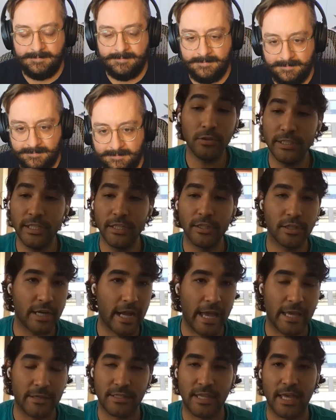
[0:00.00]
and a good leader
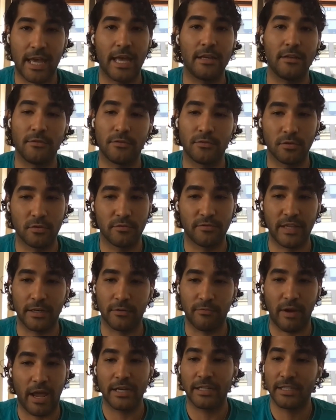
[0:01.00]
has that sort of
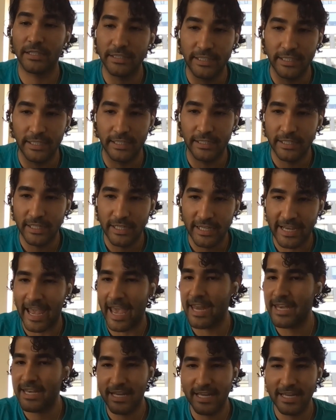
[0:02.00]
like radically
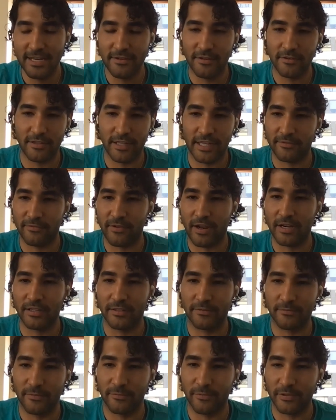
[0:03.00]
candid, you know, like
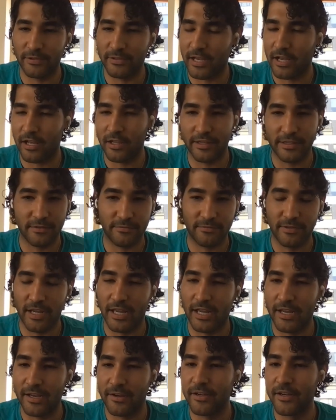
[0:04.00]
radic- what do they call it? The
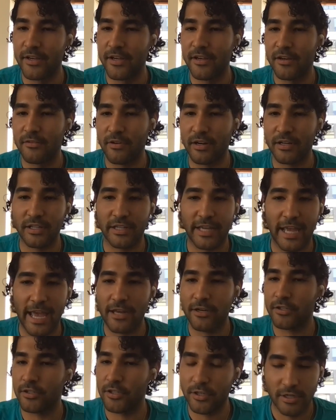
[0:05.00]
uh, radical
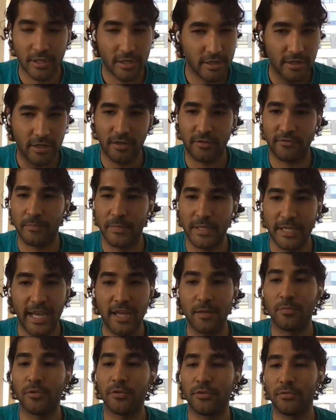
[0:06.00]
candor of yeah. being
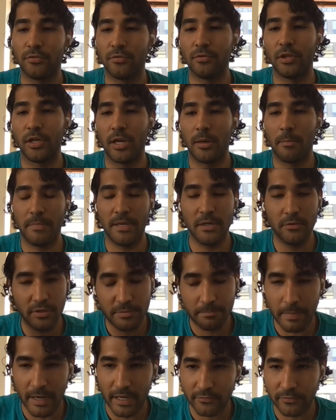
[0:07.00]
able to be
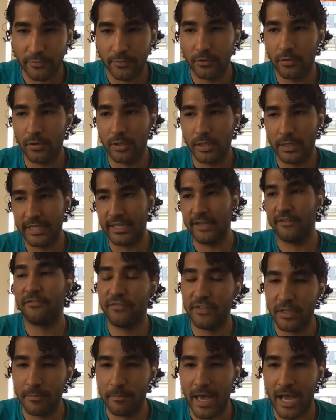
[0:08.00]
respectful, give
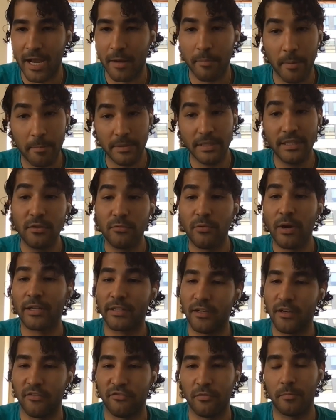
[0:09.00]
feedback, but be
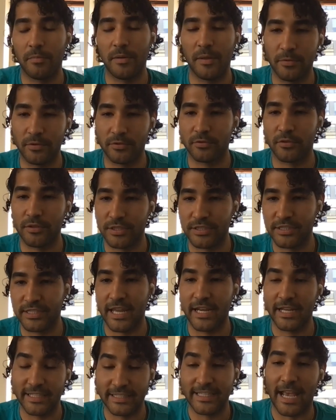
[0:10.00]
direct enough for people to
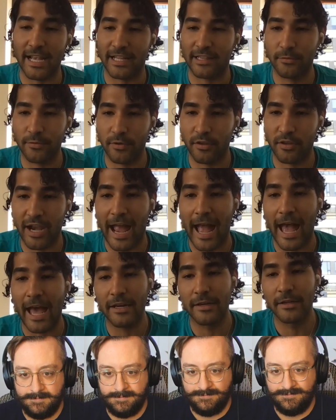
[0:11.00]
understand exactly where they're
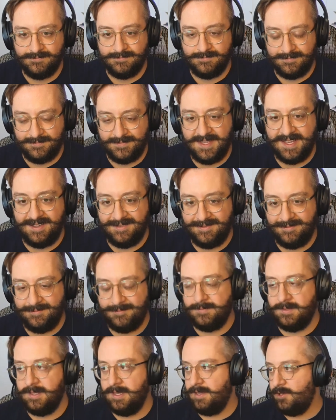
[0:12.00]
at. Yeah,
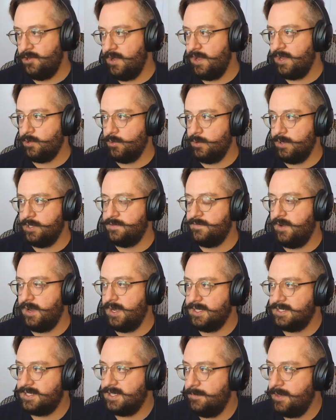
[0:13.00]
yeah, no, I agree. It's funny.
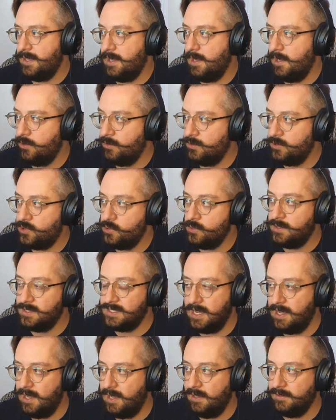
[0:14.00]
It's something I learned too because
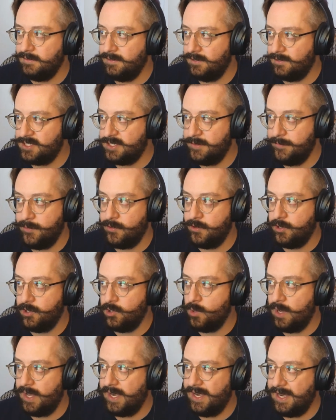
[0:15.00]
I, you know, similar to you,
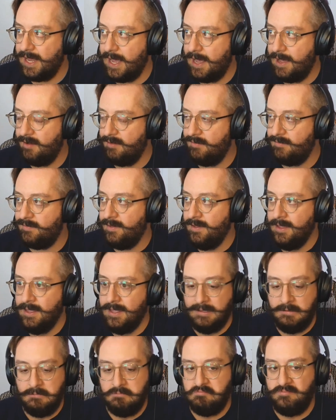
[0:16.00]
I didn't have
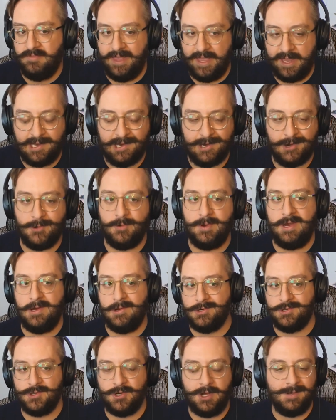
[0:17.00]
like career
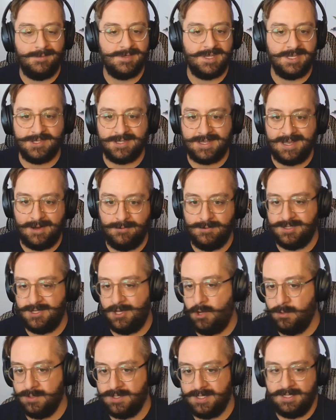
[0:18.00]
jobs. I just kind of was
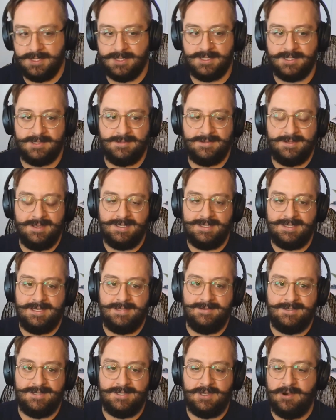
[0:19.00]
always in a t-
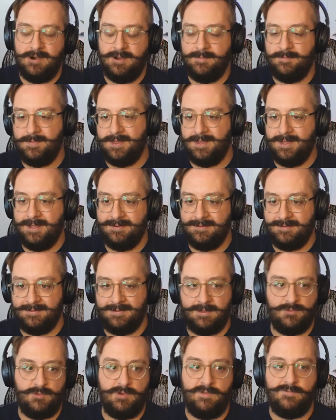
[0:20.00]
startup and then
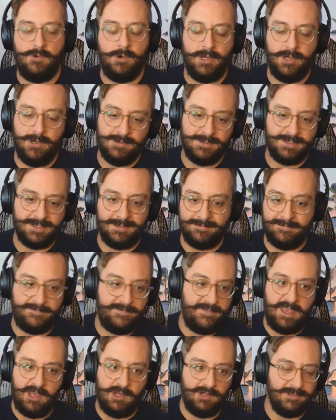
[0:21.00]
three, four years yeah. and
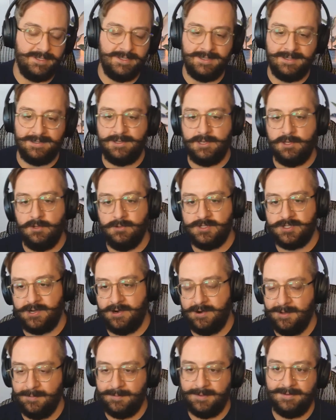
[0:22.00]
failed in a new
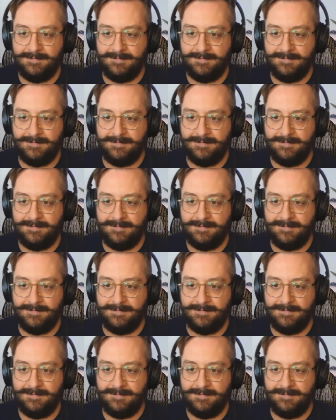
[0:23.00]
startup and